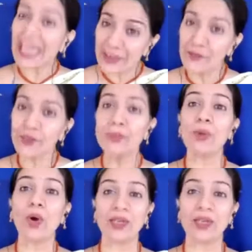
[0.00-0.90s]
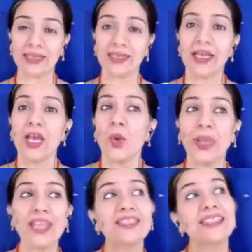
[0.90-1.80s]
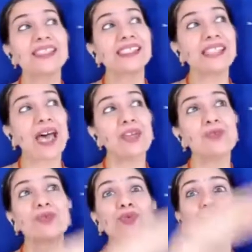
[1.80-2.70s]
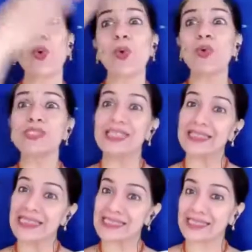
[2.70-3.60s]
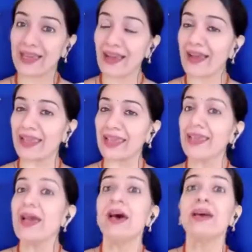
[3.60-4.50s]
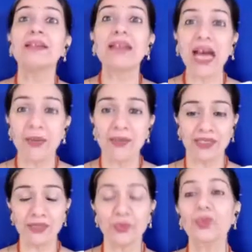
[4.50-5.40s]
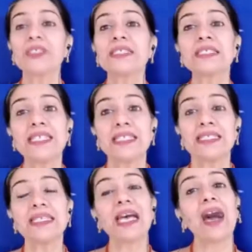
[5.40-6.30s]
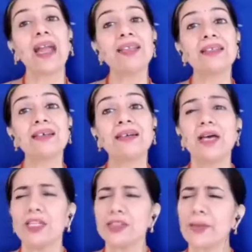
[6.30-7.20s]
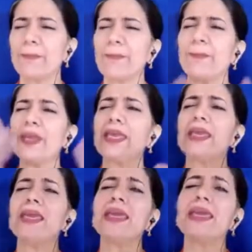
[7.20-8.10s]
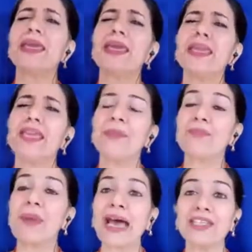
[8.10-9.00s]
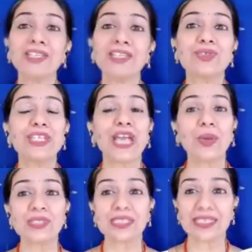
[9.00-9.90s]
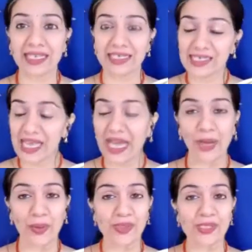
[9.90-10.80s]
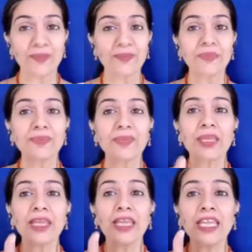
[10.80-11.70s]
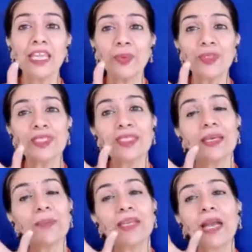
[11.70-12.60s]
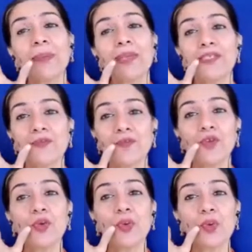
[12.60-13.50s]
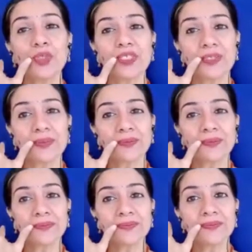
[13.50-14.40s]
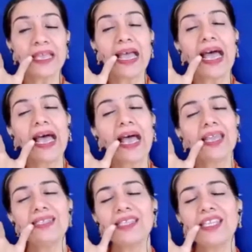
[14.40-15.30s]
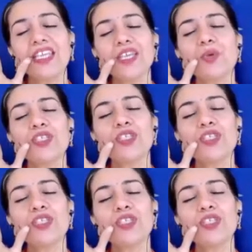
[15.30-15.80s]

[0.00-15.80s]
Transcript: every morning when the sun rose in the sky, Raman would sit under the big banyan tree outside his house. He would pick up his flute and he